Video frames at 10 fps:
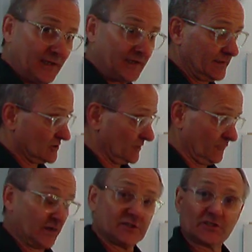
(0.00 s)
be
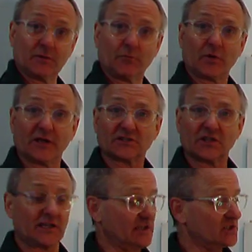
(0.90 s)
something as simple as
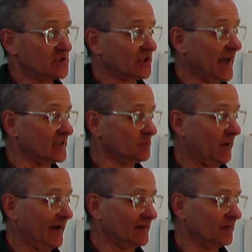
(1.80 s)
a sketch
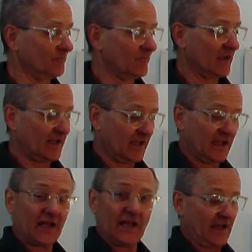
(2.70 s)
pad.
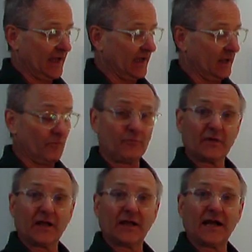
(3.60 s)

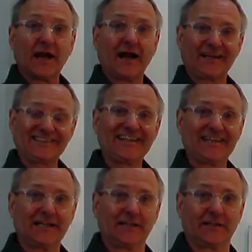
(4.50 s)

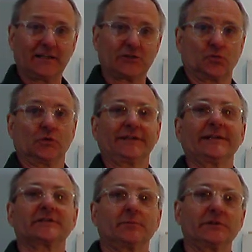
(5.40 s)
Ideally, this will
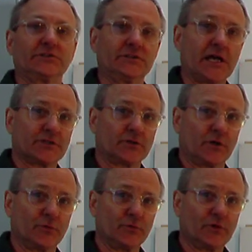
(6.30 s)
need to be
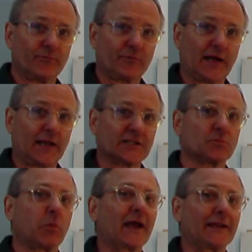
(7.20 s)
gessoed. I'll
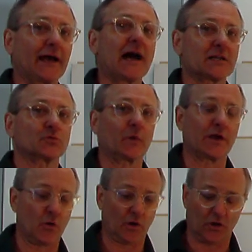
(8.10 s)
explain that as we
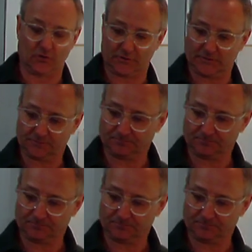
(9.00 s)
go along.